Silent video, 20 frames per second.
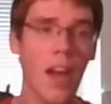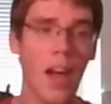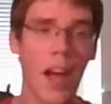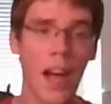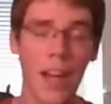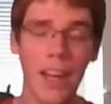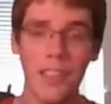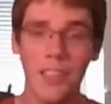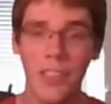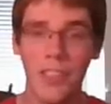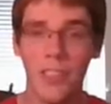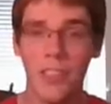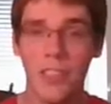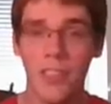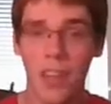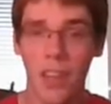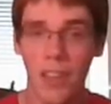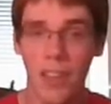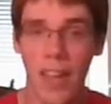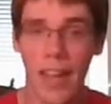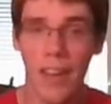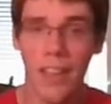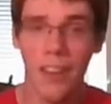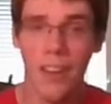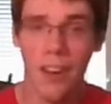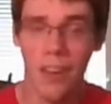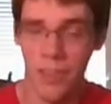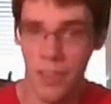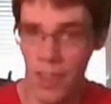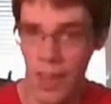I just suck at
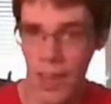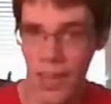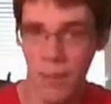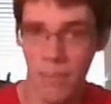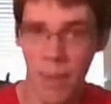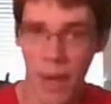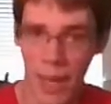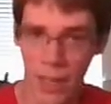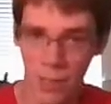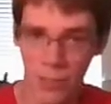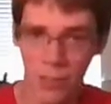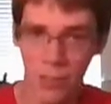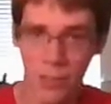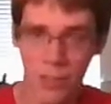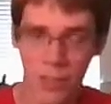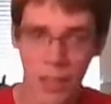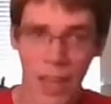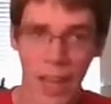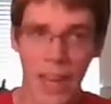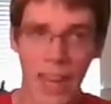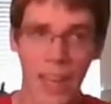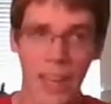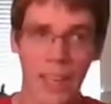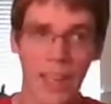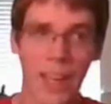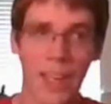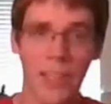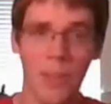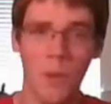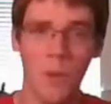online battles,
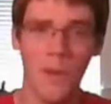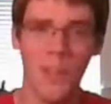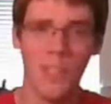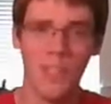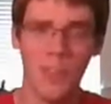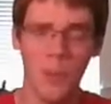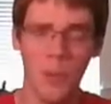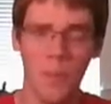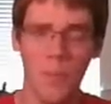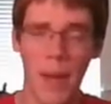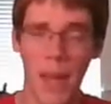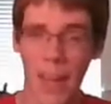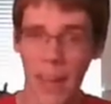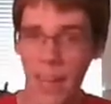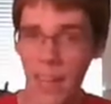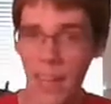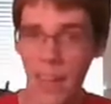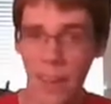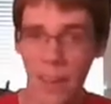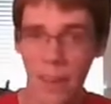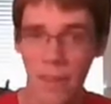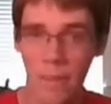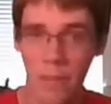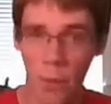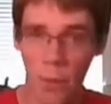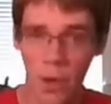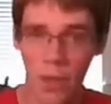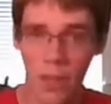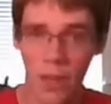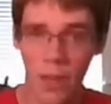and I don't want to pay
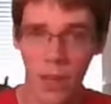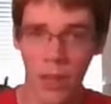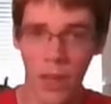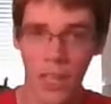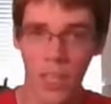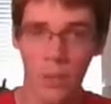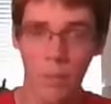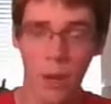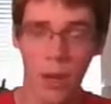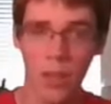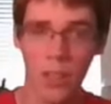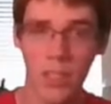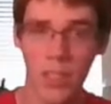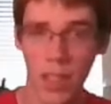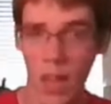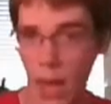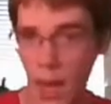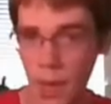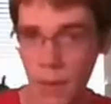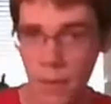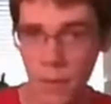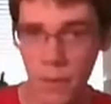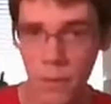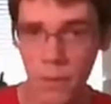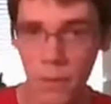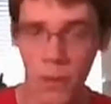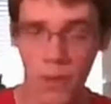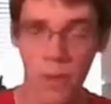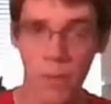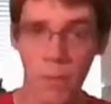for it on Xbox Live
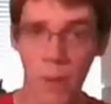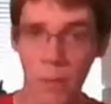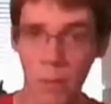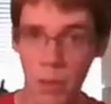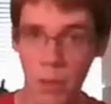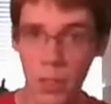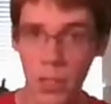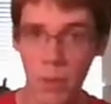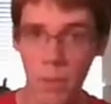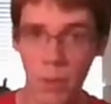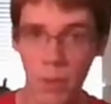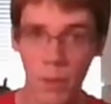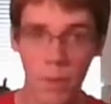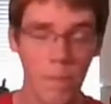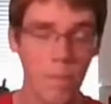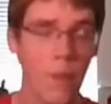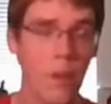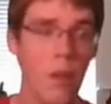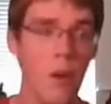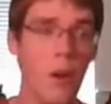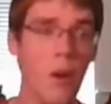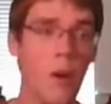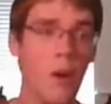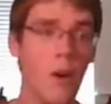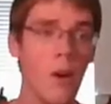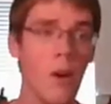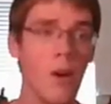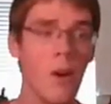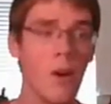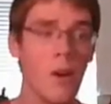for the membership.
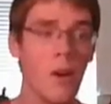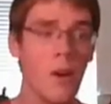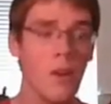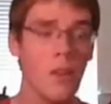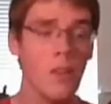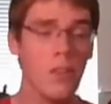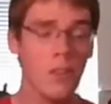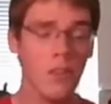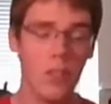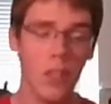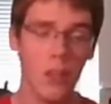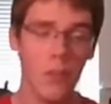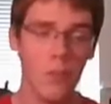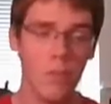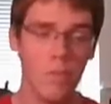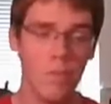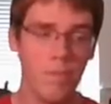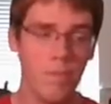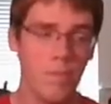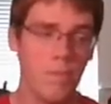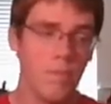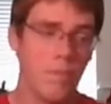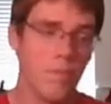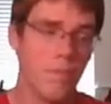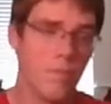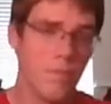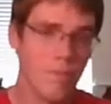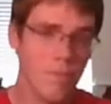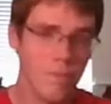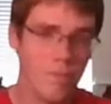So
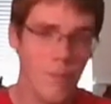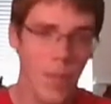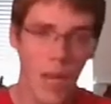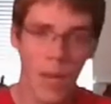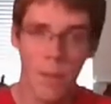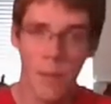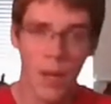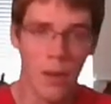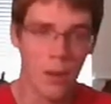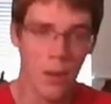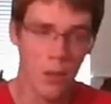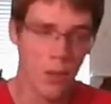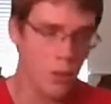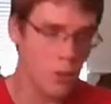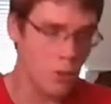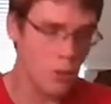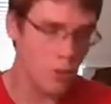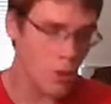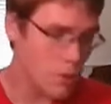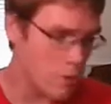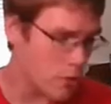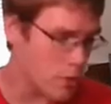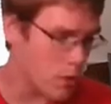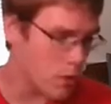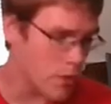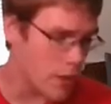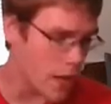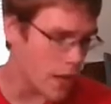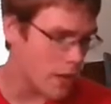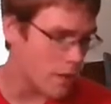I'm not going to do a review
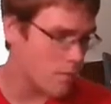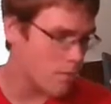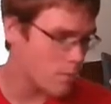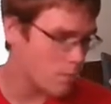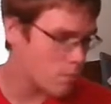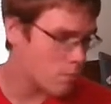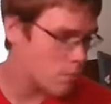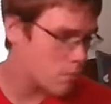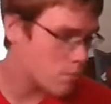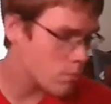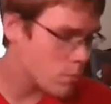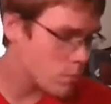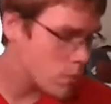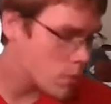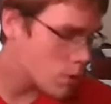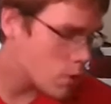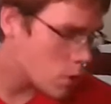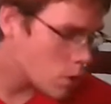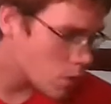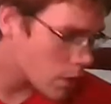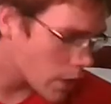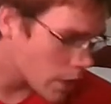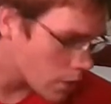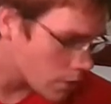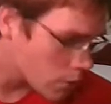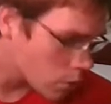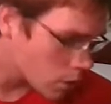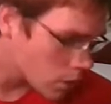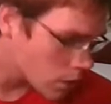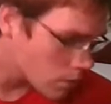on that. Don't care
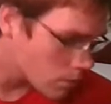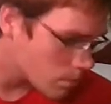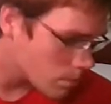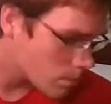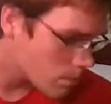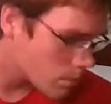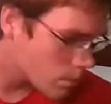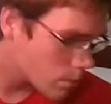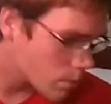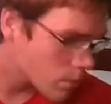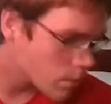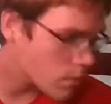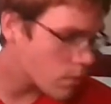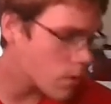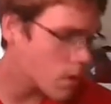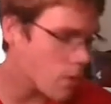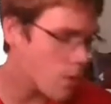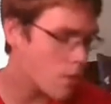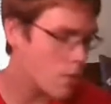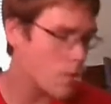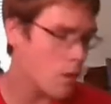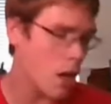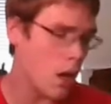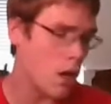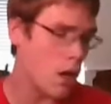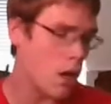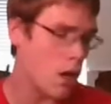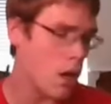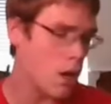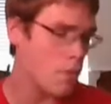for
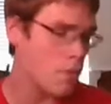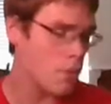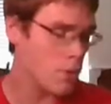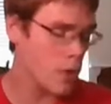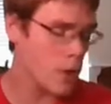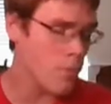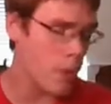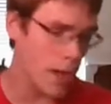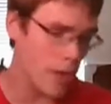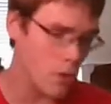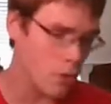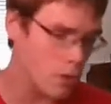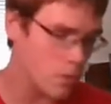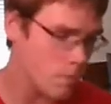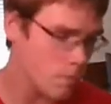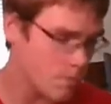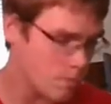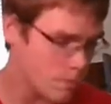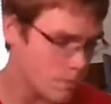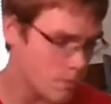it. Free battle.